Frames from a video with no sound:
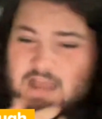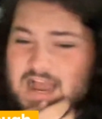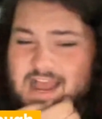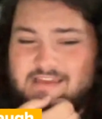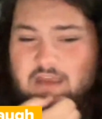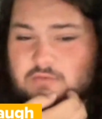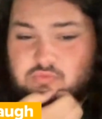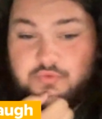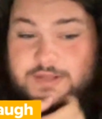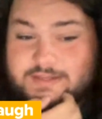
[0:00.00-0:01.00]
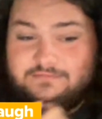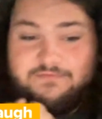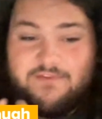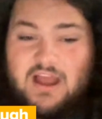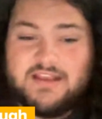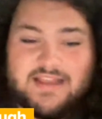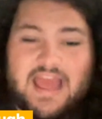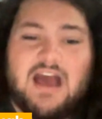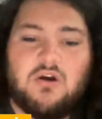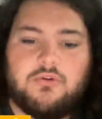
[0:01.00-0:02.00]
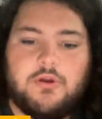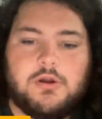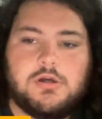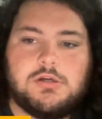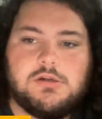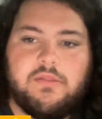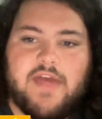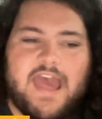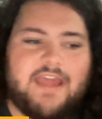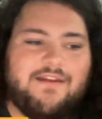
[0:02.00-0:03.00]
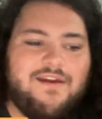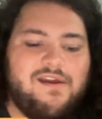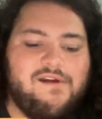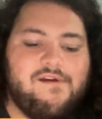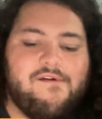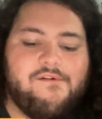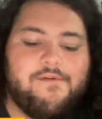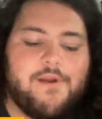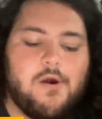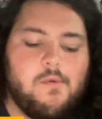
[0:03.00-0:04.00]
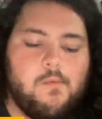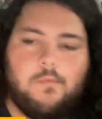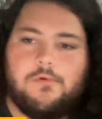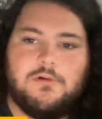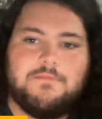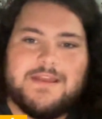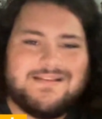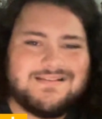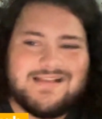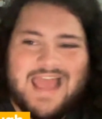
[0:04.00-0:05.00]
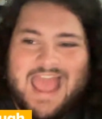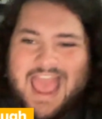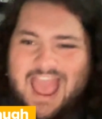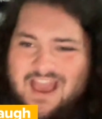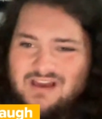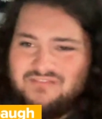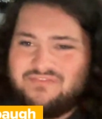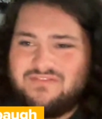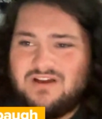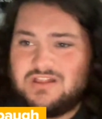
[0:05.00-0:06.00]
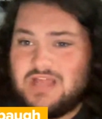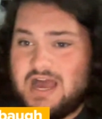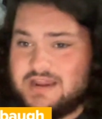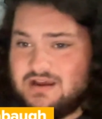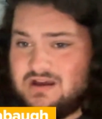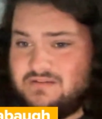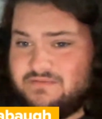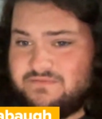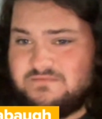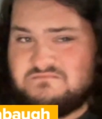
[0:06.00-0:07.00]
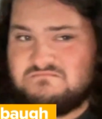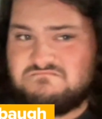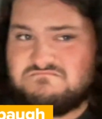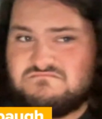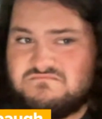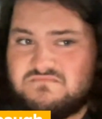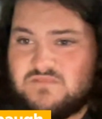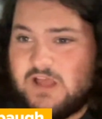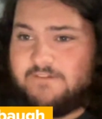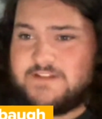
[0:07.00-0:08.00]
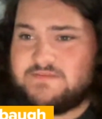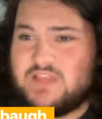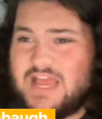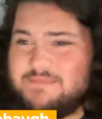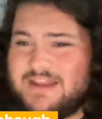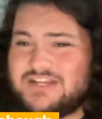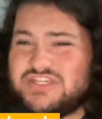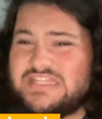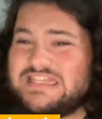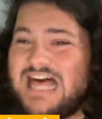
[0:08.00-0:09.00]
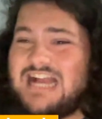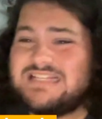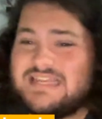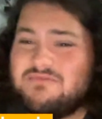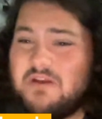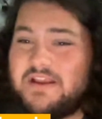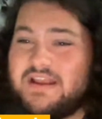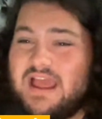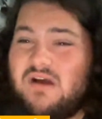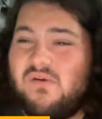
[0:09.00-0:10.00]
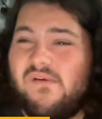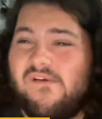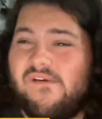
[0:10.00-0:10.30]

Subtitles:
I really find out that, you know, Pitt doesn't have a lot of offensive linemen actually locked in right now.